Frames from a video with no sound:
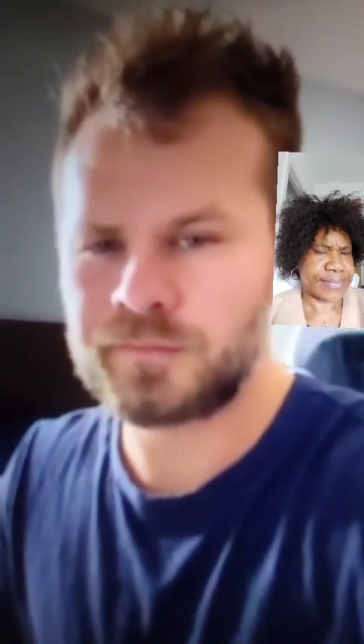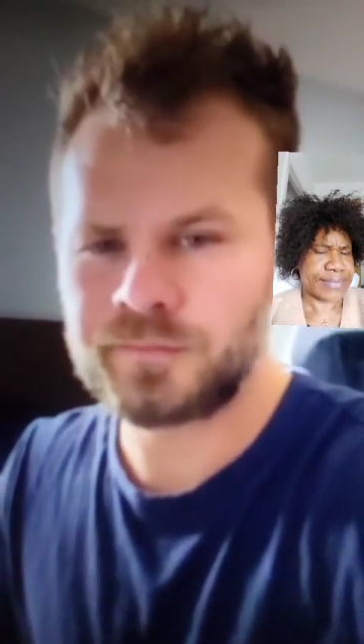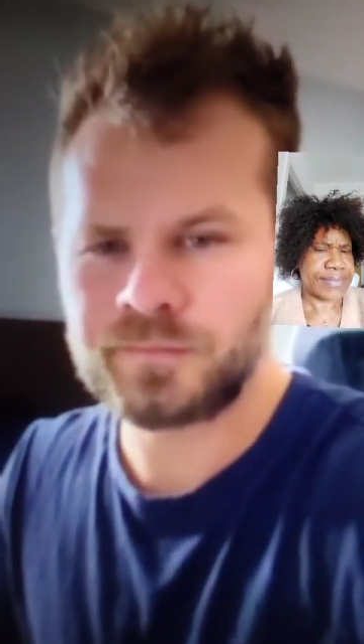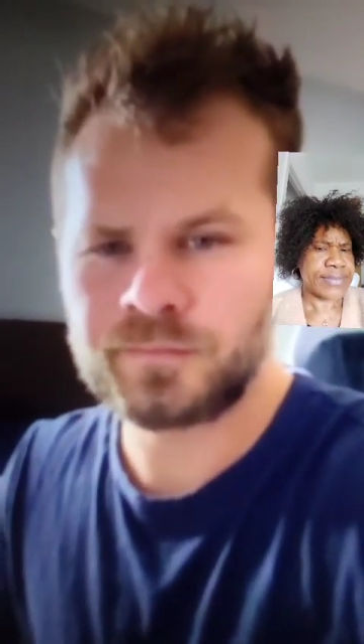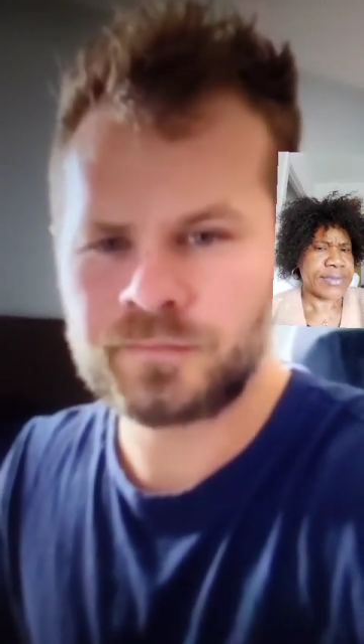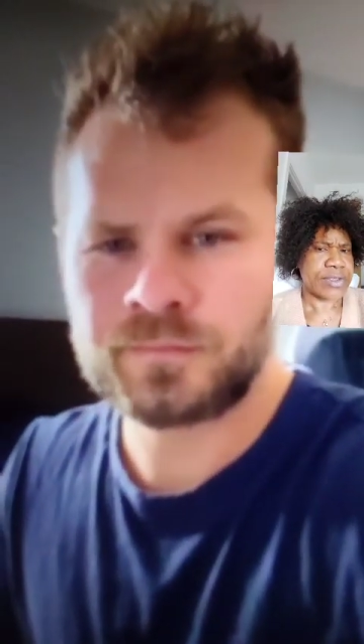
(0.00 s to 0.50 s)

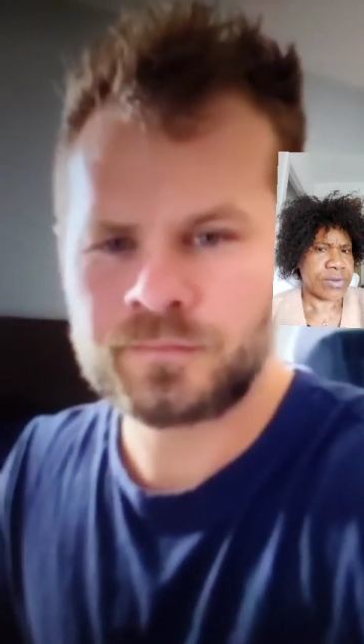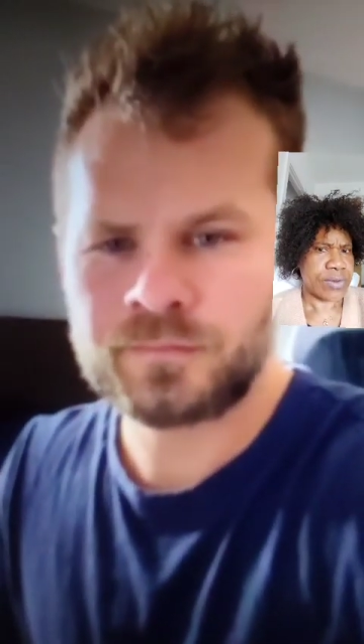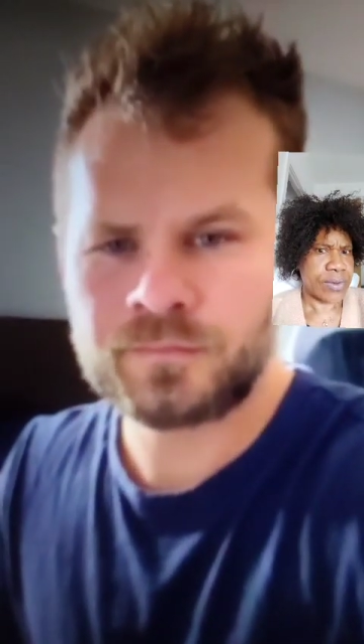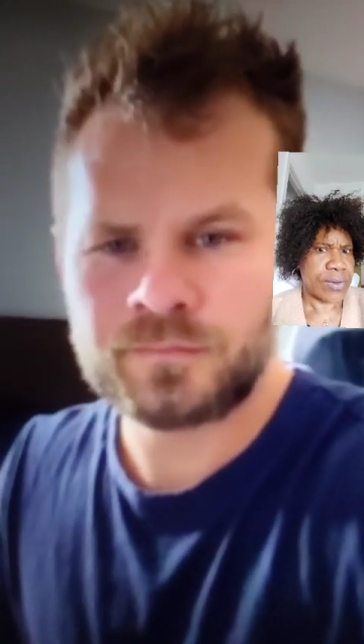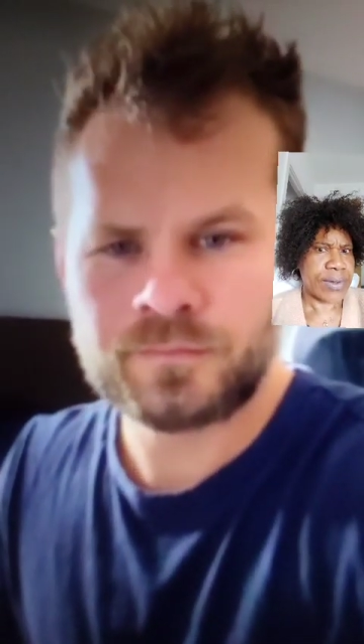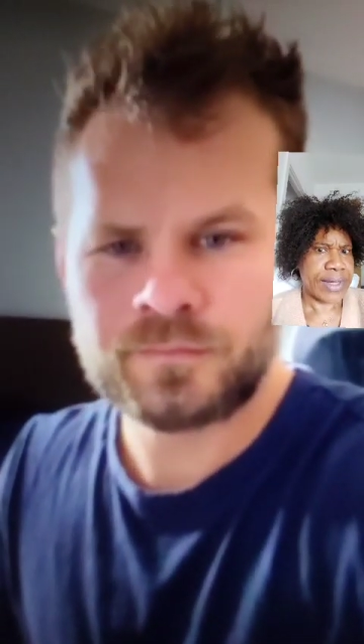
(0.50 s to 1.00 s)
We learned you are
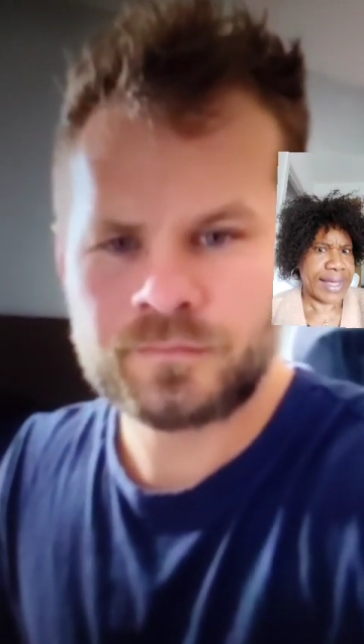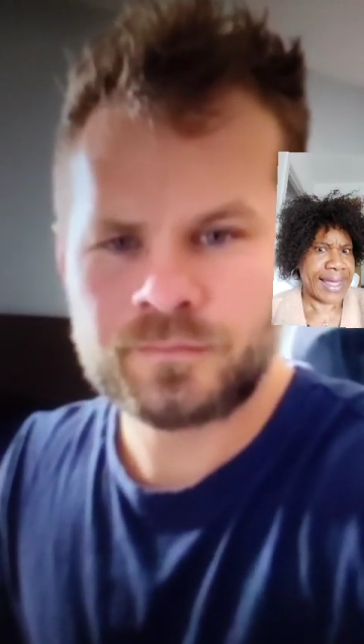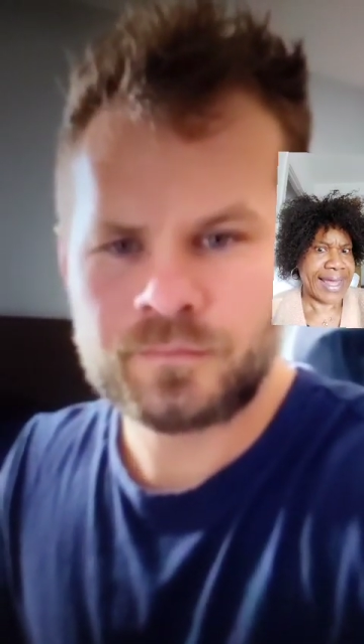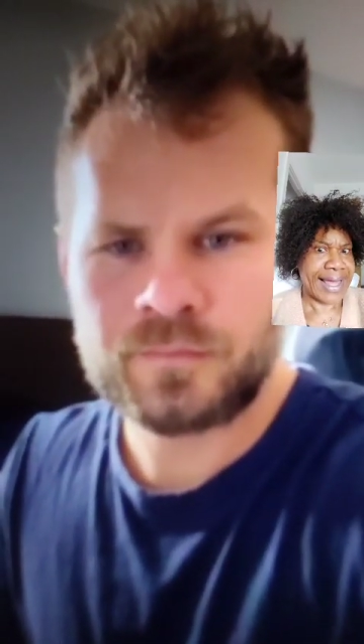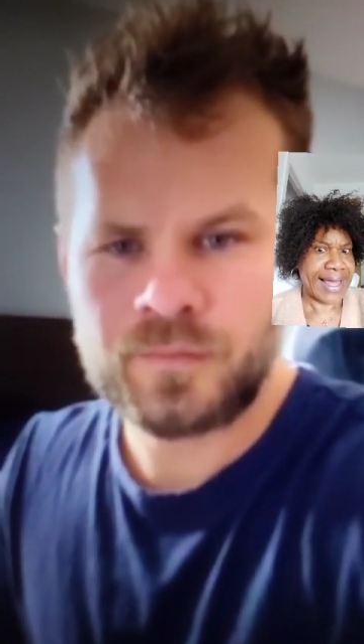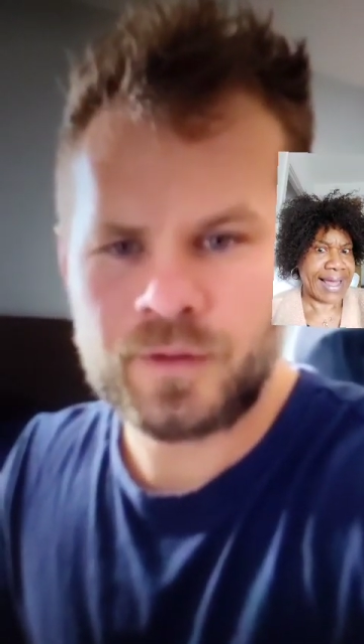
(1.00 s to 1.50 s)
not a
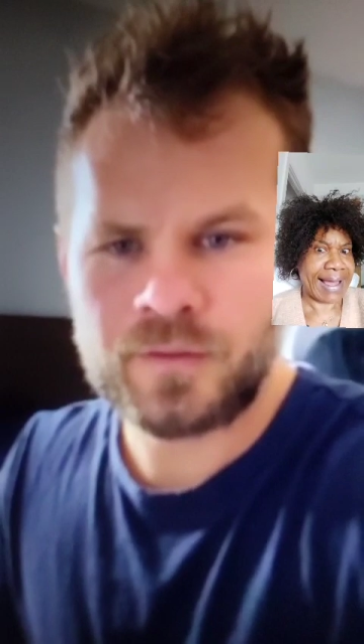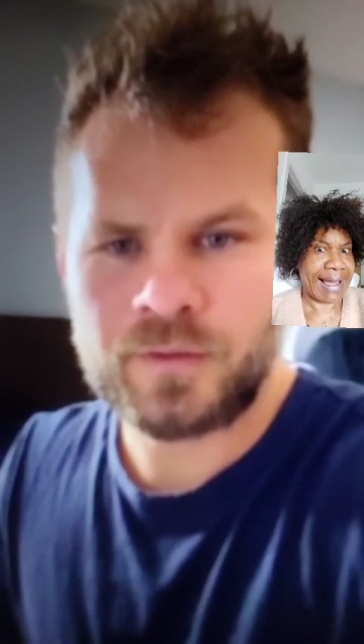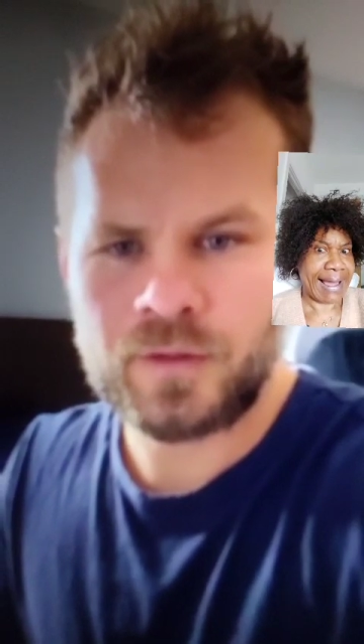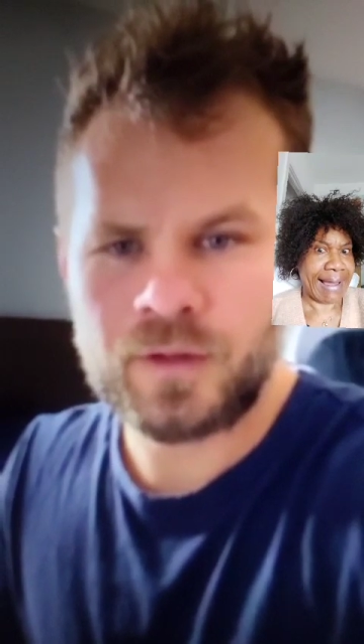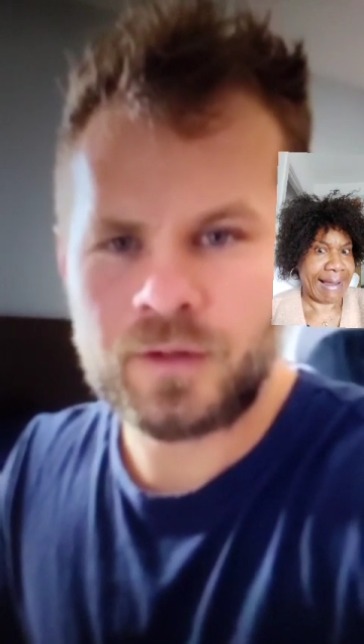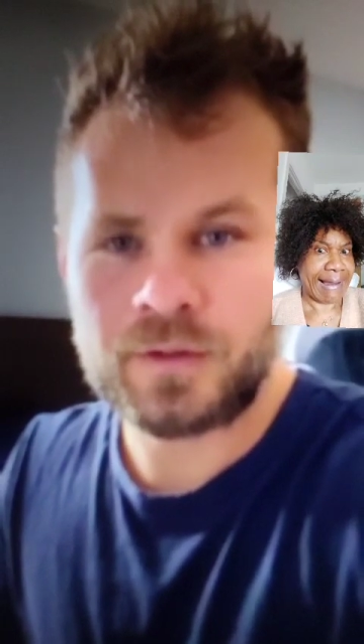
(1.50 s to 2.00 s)
doctor. You
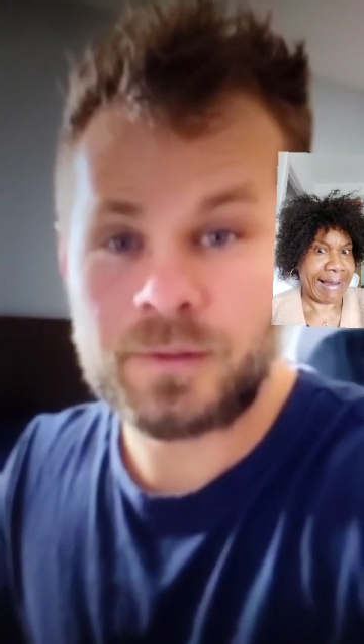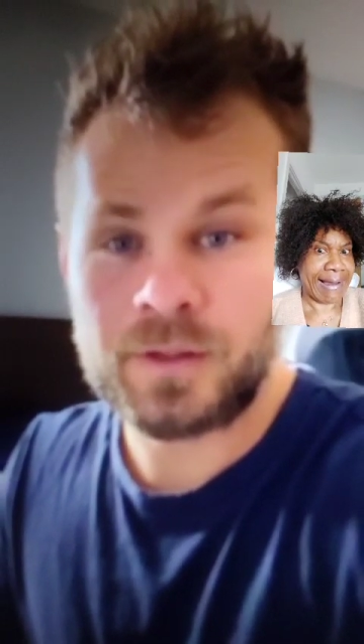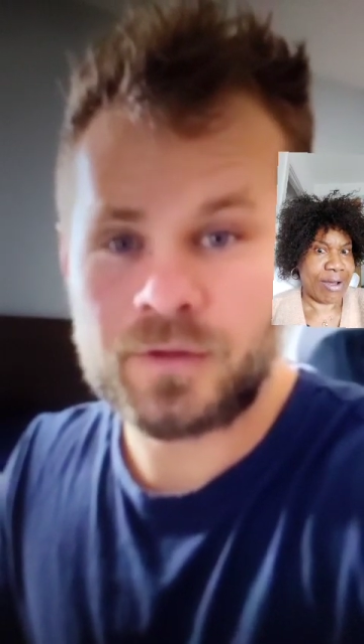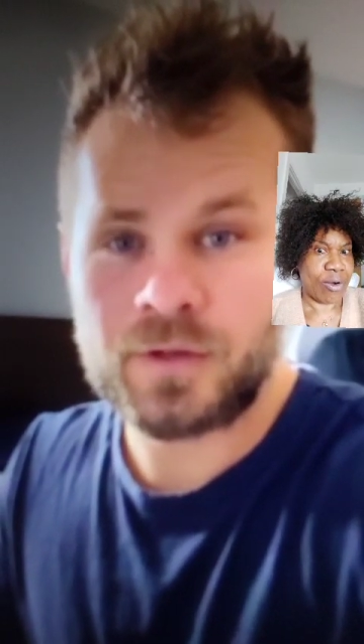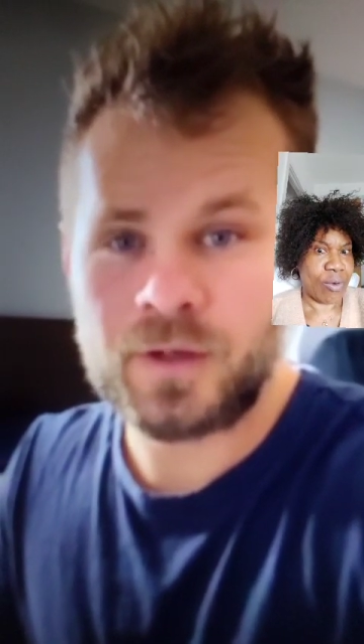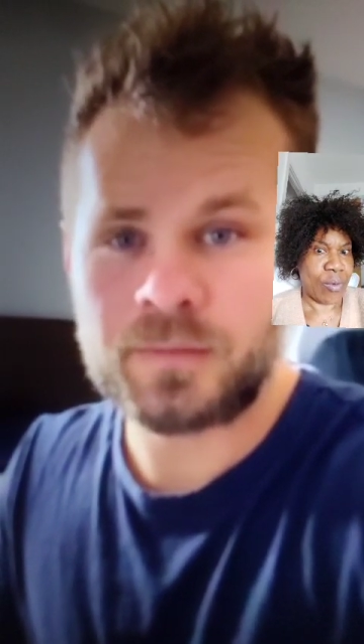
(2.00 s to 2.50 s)
didn't go to
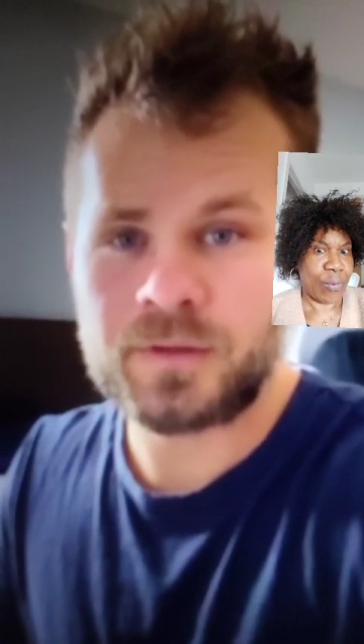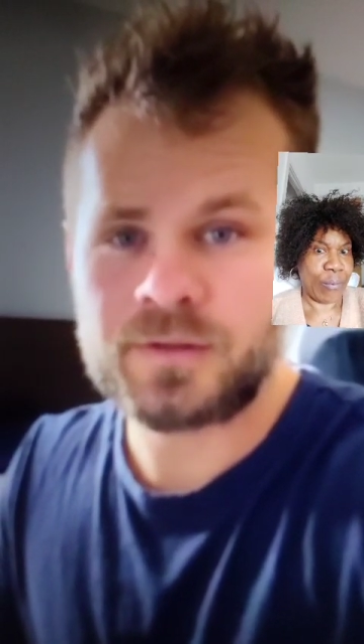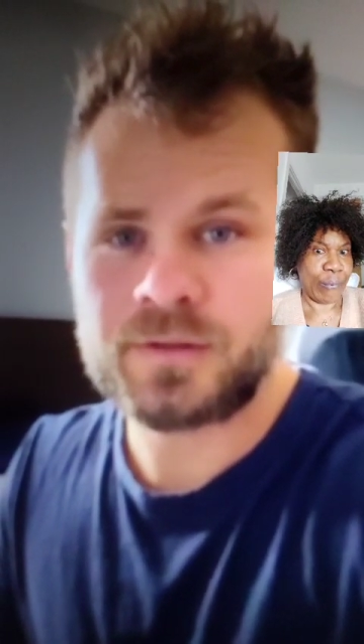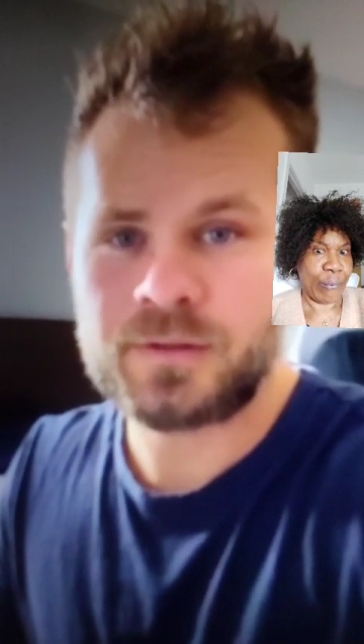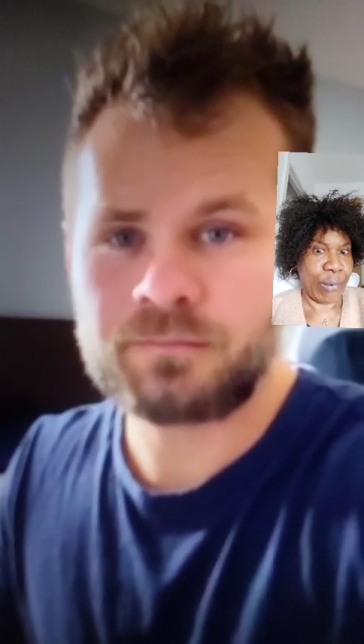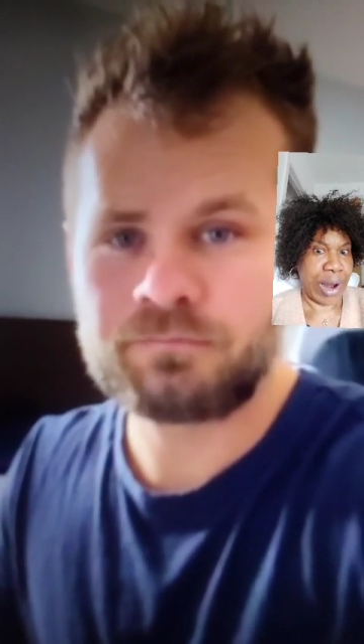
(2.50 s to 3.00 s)
any
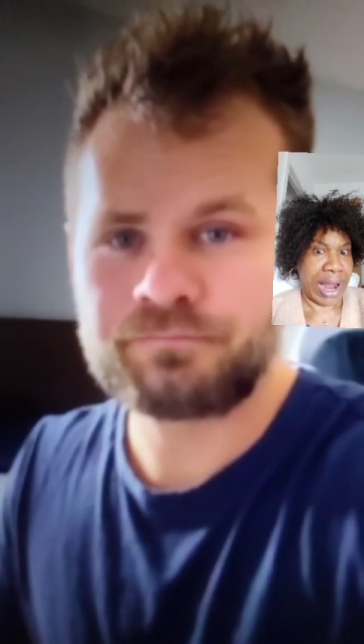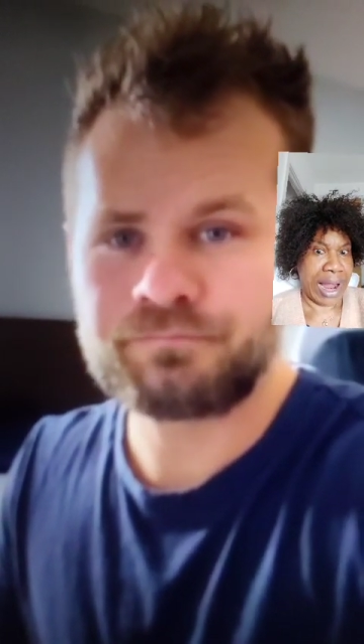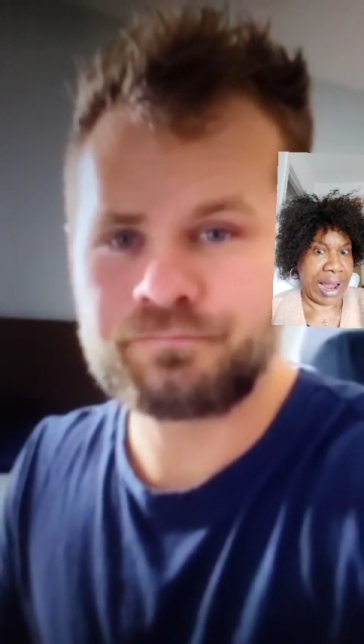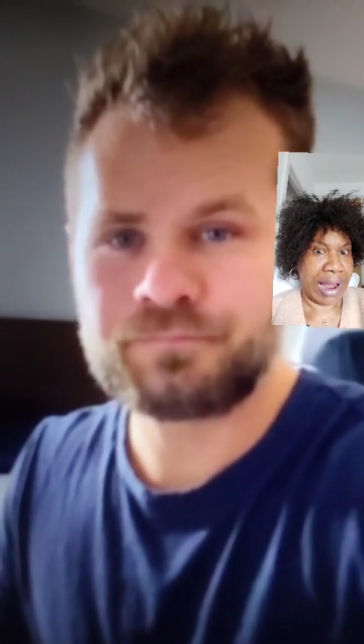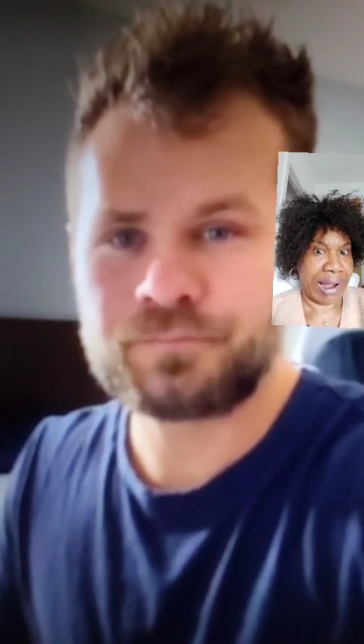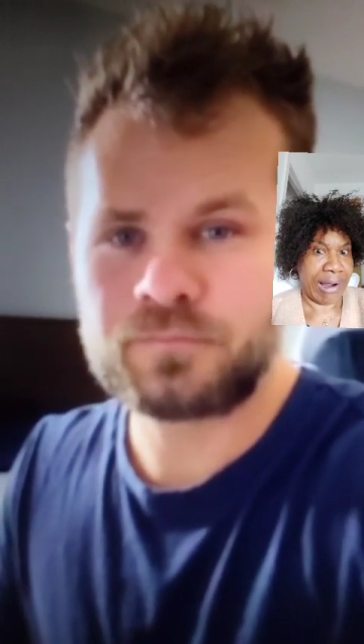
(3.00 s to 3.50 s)
doctorate
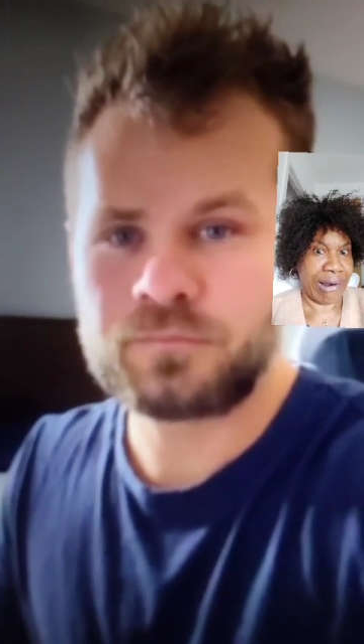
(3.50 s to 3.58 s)
school.